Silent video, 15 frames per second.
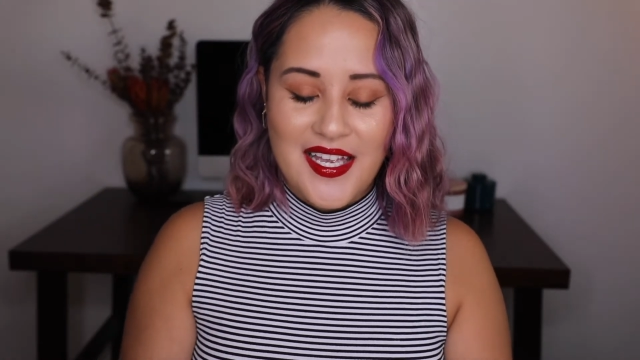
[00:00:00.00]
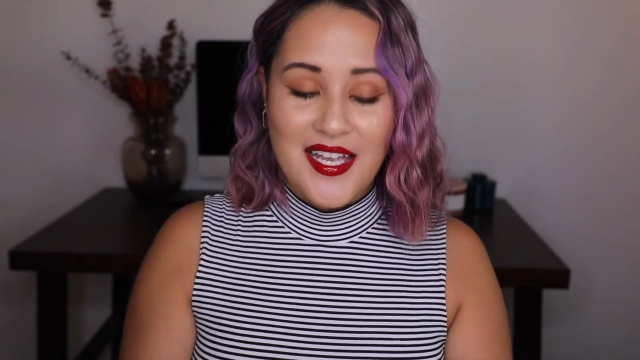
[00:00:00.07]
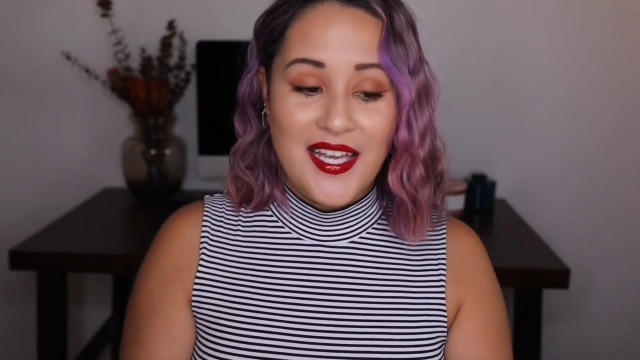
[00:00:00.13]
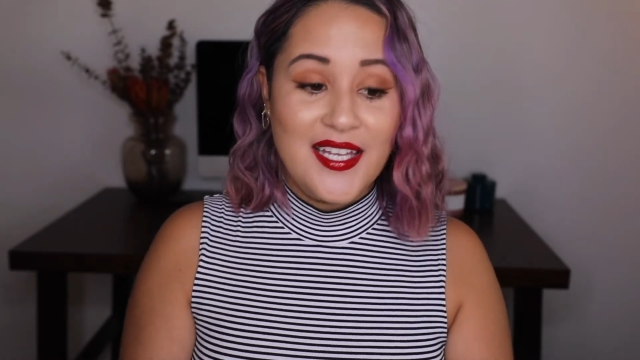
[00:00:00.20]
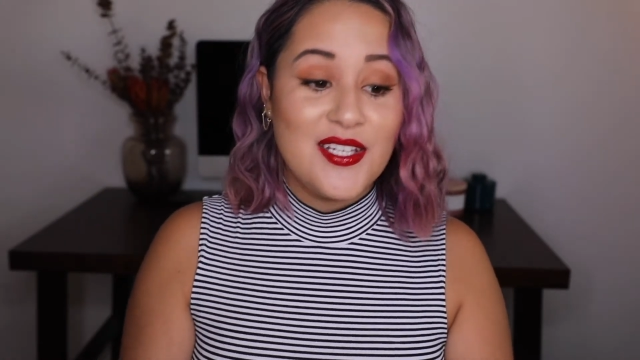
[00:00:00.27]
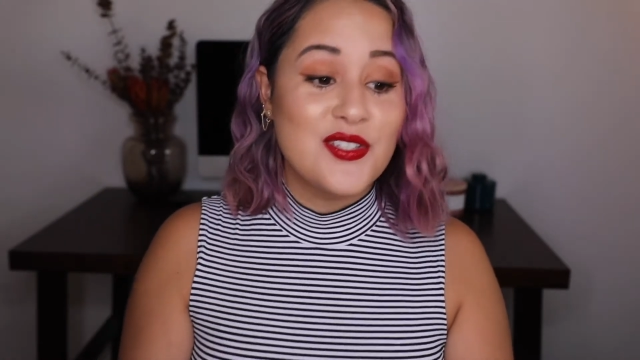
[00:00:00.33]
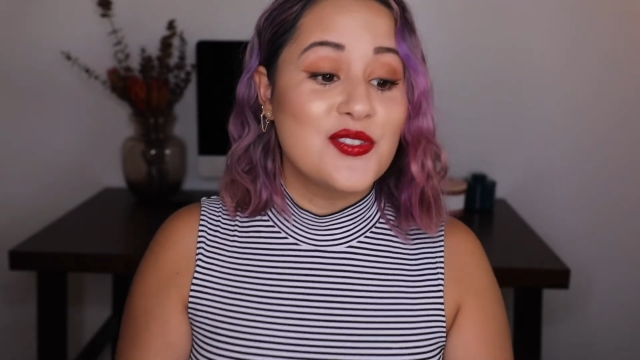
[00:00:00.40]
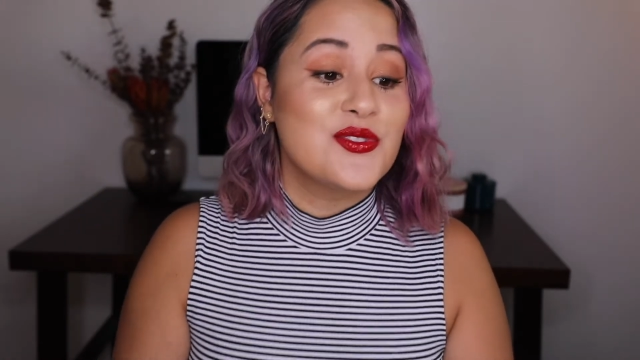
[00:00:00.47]

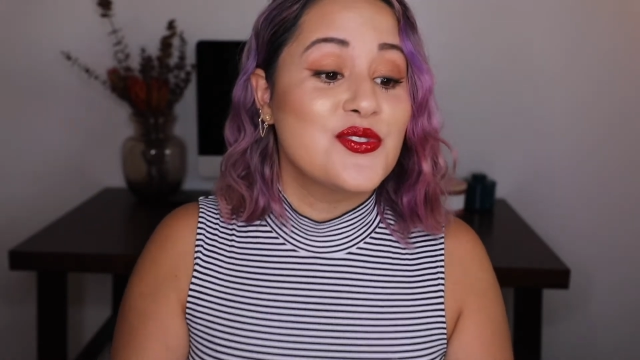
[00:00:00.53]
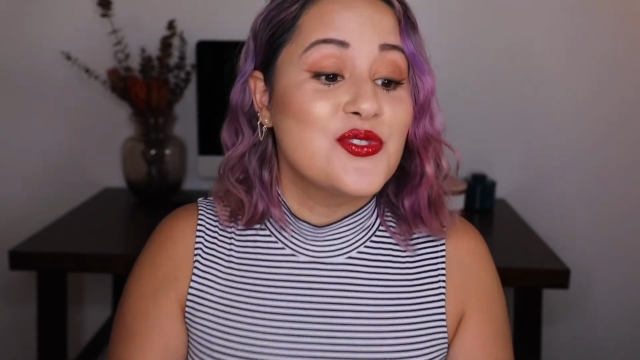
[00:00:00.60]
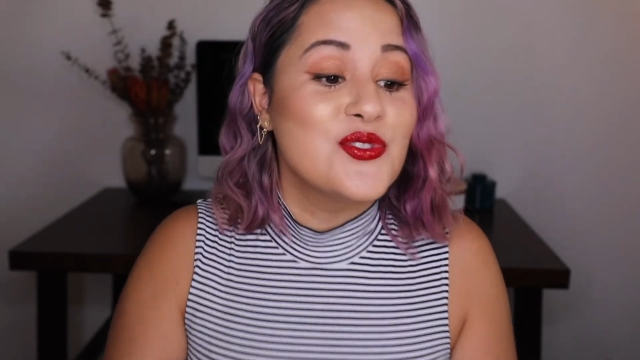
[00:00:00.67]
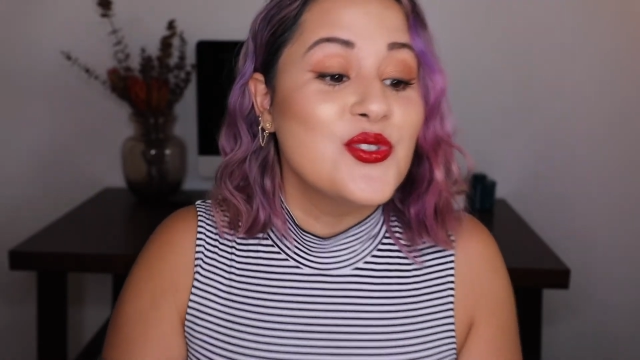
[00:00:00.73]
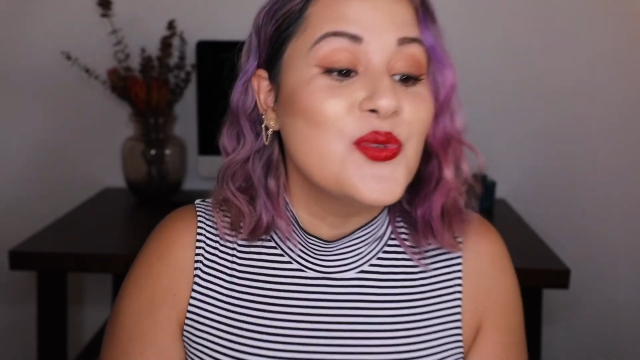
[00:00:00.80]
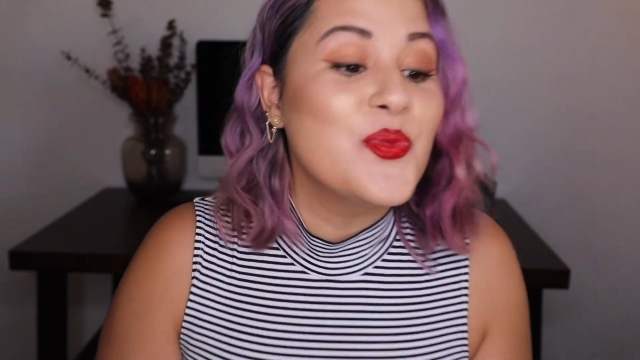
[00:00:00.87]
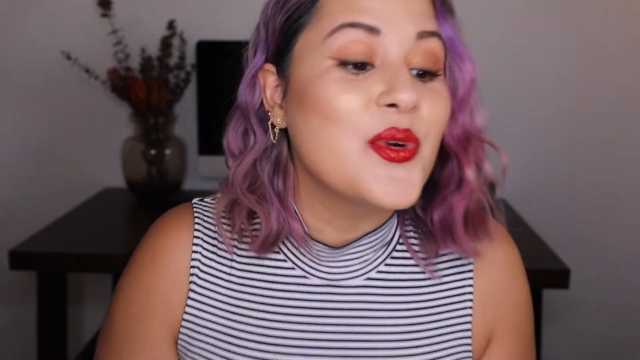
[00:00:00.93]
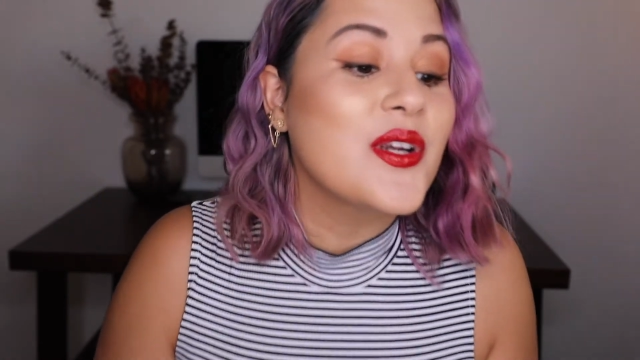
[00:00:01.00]
And it's
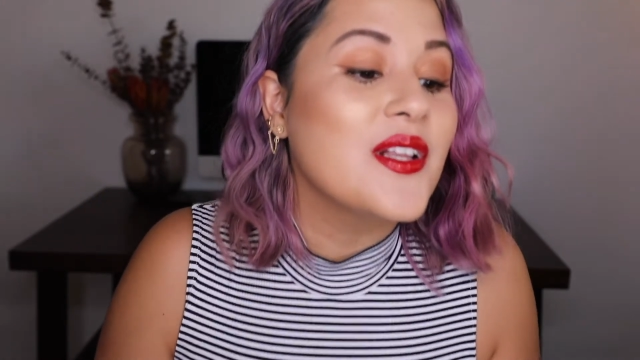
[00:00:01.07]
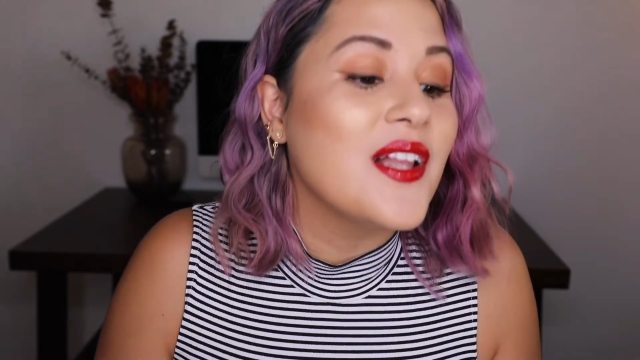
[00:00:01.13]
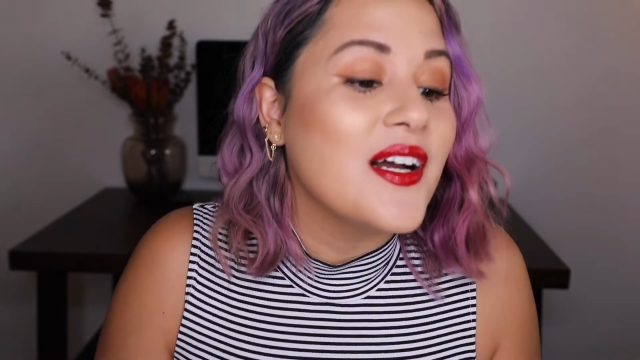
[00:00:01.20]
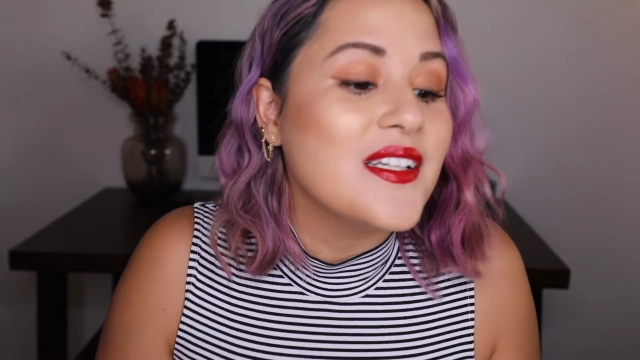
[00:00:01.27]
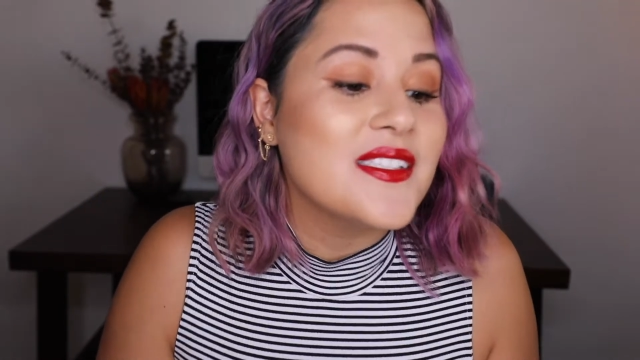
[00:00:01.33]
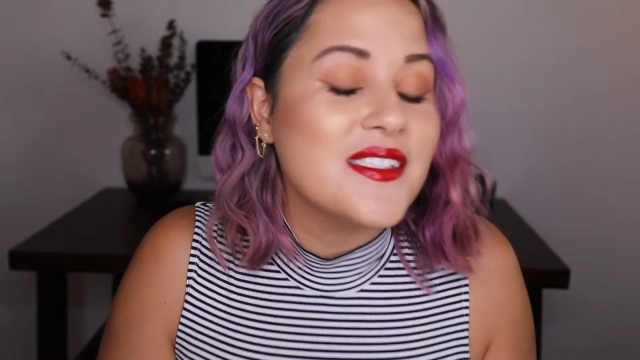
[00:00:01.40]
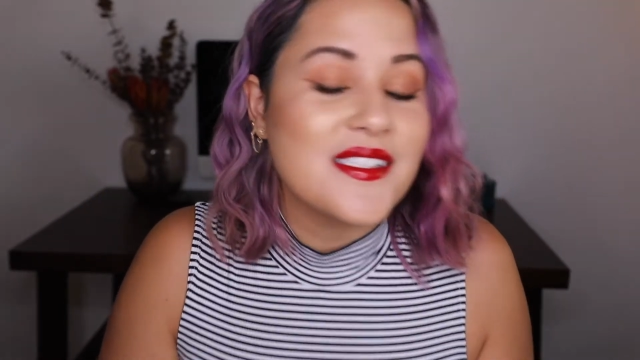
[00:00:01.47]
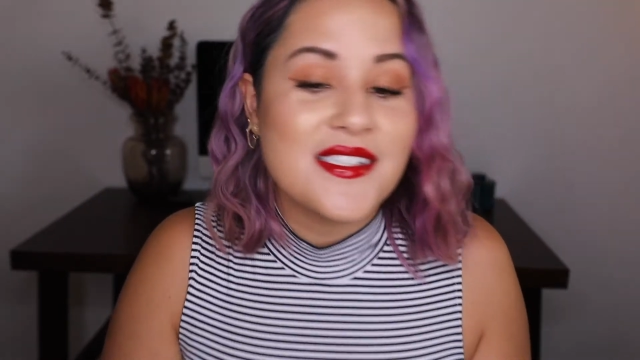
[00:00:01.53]
super
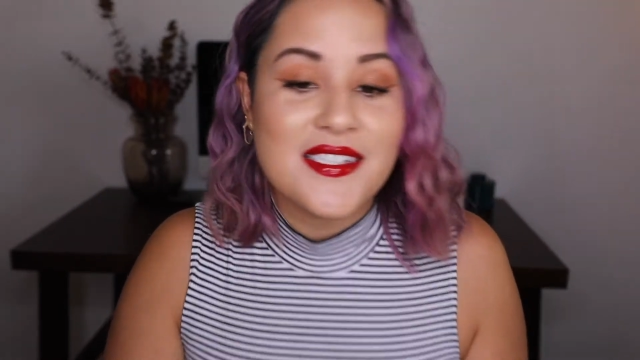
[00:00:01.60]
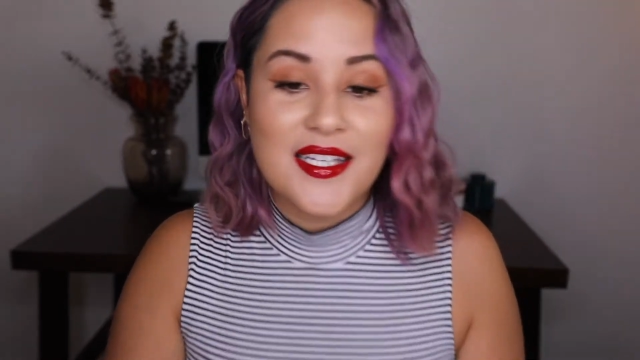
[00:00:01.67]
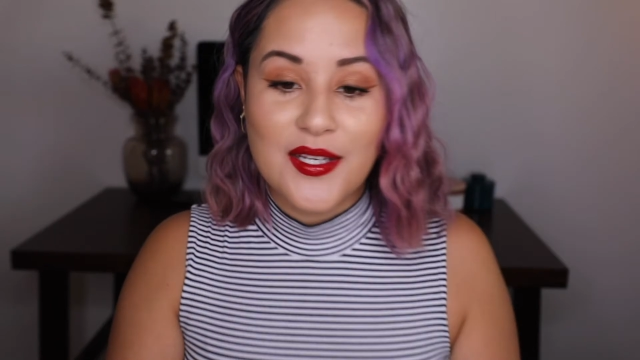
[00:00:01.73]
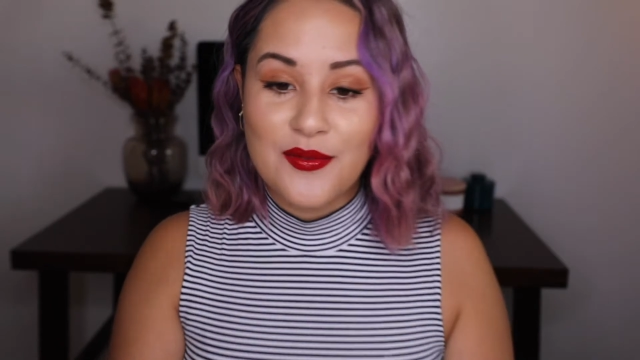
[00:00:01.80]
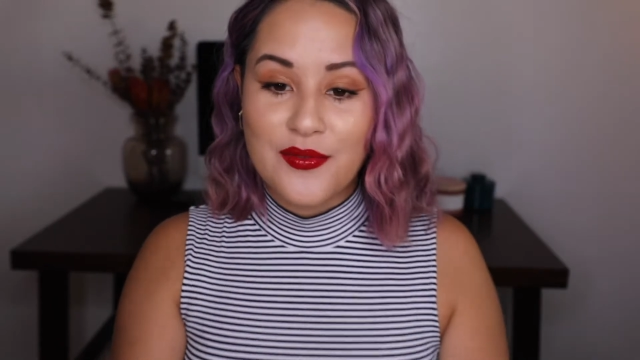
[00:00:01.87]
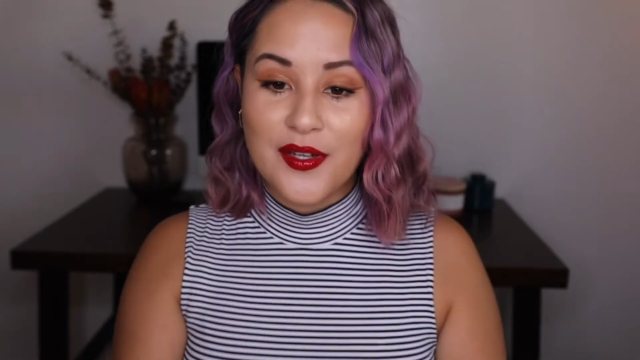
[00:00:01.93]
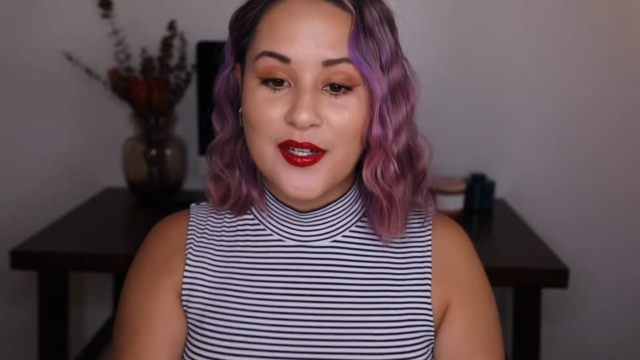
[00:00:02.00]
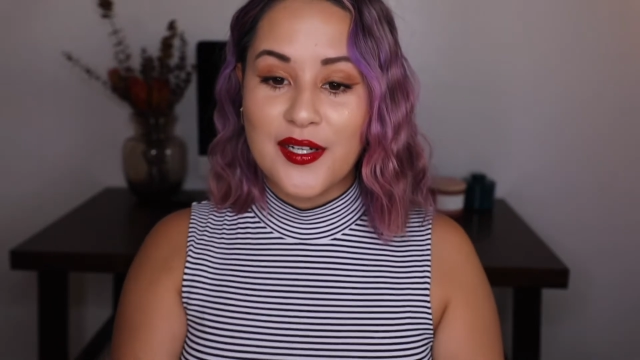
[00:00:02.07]
glossy. It's like a
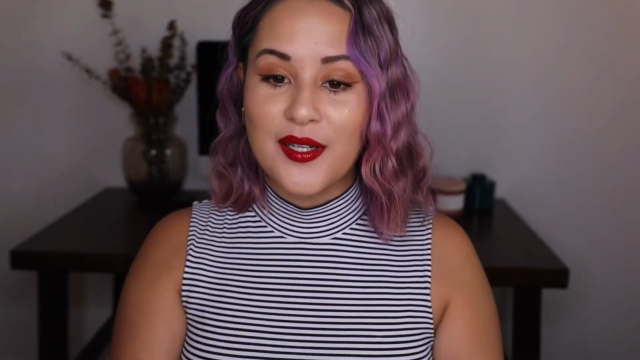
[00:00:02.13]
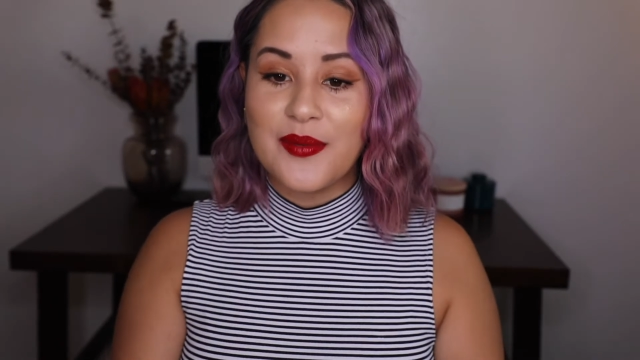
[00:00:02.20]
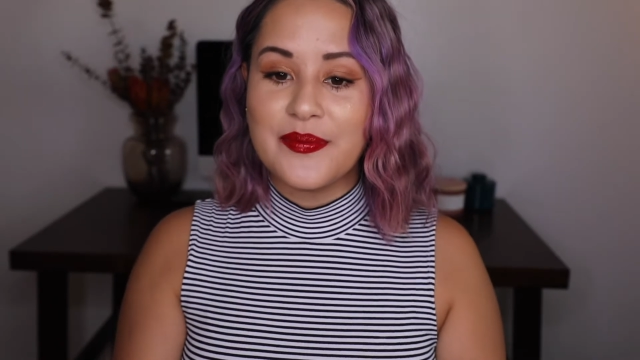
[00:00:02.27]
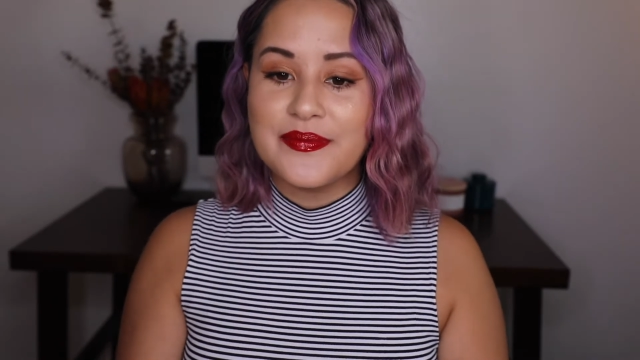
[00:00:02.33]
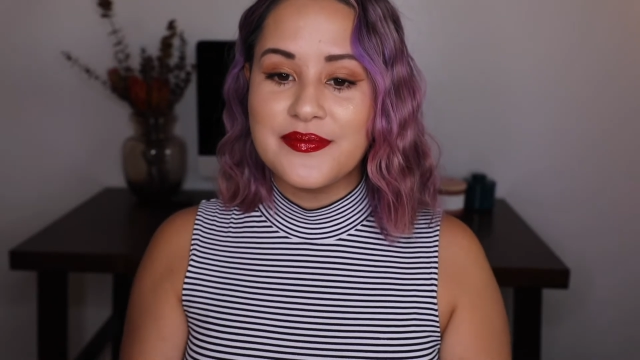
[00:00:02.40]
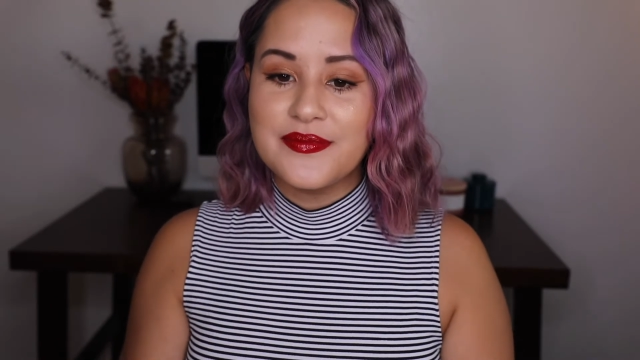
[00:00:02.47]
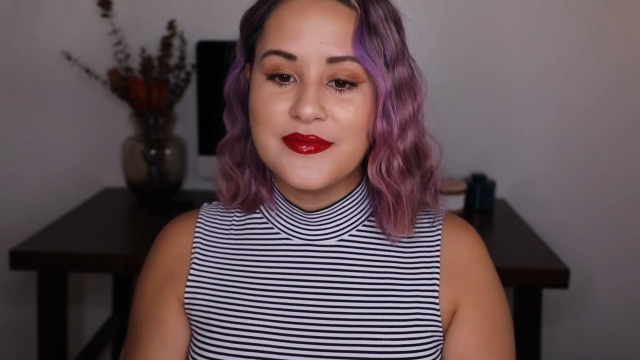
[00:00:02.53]
very,